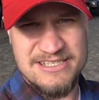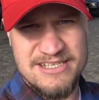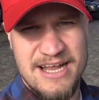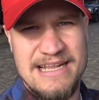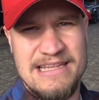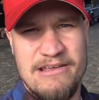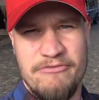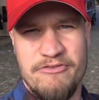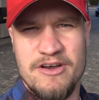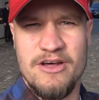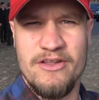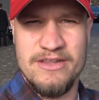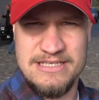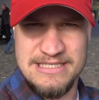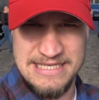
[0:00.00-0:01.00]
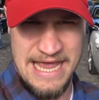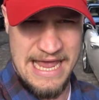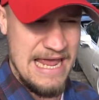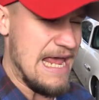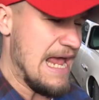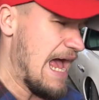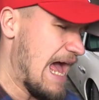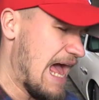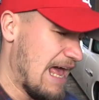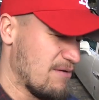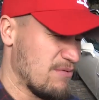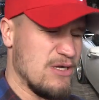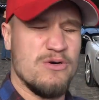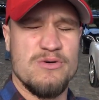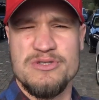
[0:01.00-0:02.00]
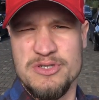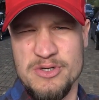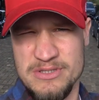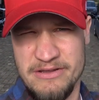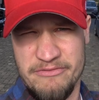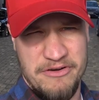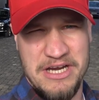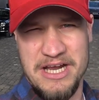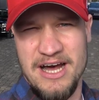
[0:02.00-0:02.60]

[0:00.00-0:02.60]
slightly different on this day, and we all saw different